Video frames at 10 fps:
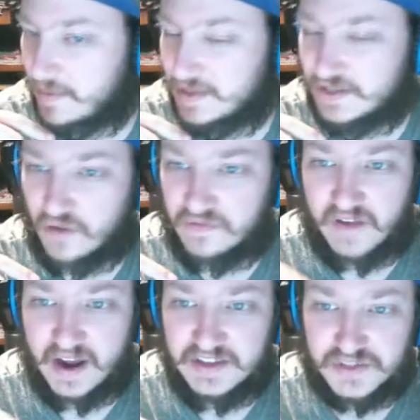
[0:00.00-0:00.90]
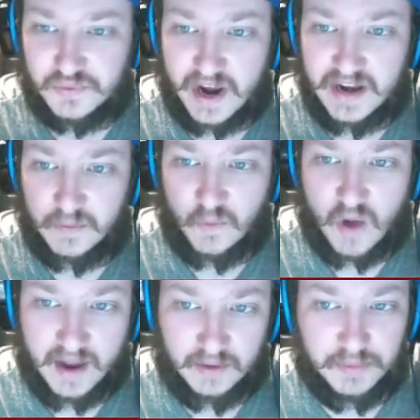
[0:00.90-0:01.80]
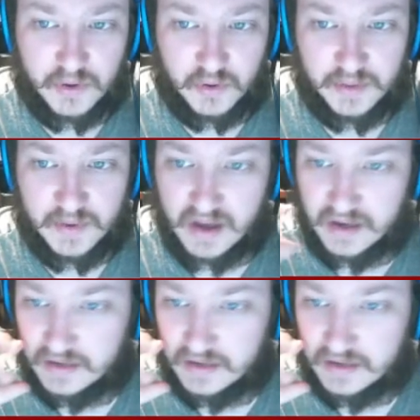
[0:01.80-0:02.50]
don't oh, fight just, just random out. wild Pokemon.